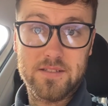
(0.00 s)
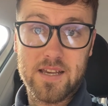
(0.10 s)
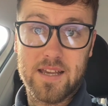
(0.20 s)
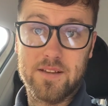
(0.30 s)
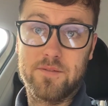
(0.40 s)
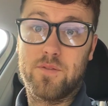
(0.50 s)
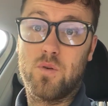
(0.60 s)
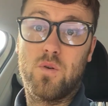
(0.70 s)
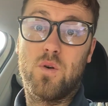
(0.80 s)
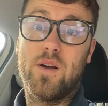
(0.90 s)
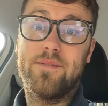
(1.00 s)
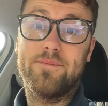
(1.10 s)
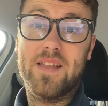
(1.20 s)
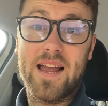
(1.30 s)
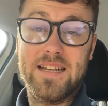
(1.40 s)
saying for
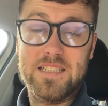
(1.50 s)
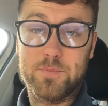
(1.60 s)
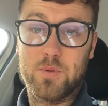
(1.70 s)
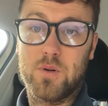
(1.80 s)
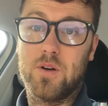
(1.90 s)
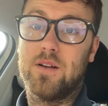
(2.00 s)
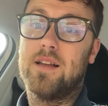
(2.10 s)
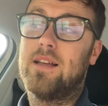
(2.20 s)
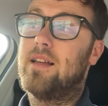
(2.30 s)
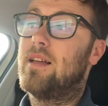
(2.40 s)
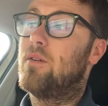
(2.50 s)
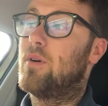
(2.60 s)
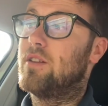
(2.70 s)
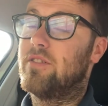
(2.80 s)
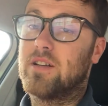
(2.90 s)
any sport,
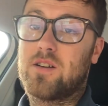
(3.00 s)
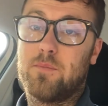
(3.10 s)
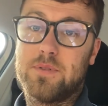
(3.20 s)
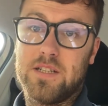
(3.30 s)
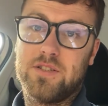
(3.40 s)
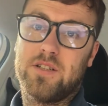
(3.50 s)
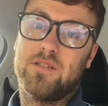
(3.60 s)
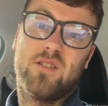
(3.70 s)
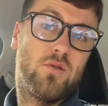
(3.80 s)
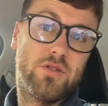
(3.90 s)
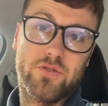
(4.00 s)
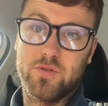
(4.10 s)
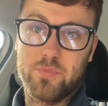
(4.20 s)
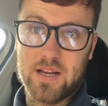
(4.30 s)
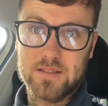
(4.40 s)
whether you're in a competition or you're
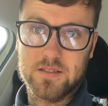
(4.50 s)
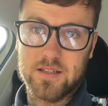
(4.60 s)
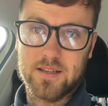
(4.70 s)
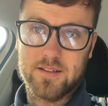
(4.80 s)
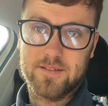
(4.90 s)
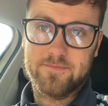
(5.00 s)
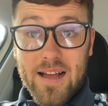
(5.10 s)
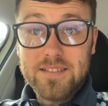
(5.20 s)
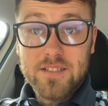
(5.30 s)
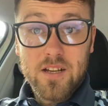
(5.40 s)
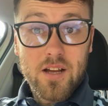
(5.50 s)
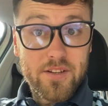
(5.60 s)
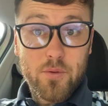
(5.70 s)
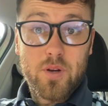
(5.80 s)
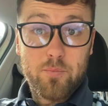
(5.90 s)
just practicing. And I
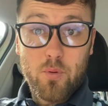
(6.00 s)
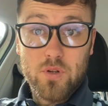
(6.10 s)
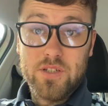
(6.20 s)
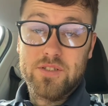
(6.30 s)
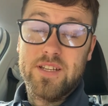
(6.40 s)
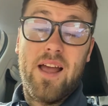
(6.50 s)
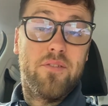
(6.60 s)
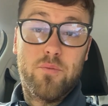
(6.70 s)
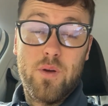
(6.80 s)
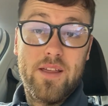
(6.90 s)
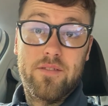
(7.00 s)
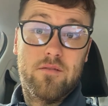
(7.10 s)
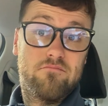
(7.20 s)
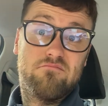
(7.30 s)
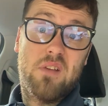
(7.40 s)
don't want to bore you to death
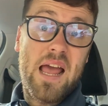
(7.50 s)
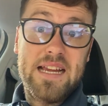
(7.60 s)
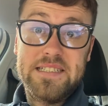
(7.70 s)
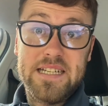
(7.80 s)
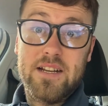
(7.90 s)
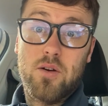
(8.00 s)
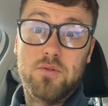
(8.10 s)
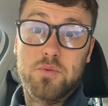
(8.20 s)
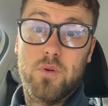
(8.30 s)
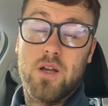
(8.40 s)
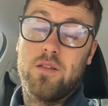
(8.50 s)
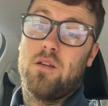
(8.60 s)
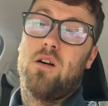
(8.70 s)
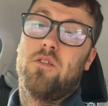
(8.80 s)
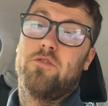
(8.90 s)
with 18 holes worth
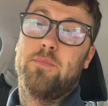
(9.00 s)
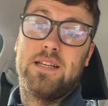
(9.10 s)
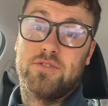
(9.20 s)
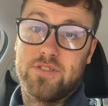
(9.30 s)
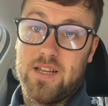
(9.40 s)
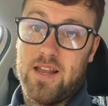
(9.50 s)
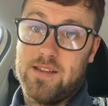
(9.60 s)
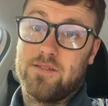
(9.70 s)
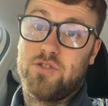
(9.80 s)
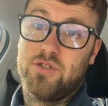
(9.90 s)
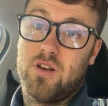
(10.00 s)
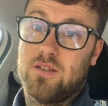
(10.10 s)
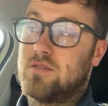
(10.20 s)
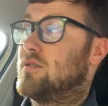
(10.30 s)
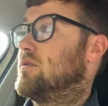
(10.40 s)
of me just hitting shots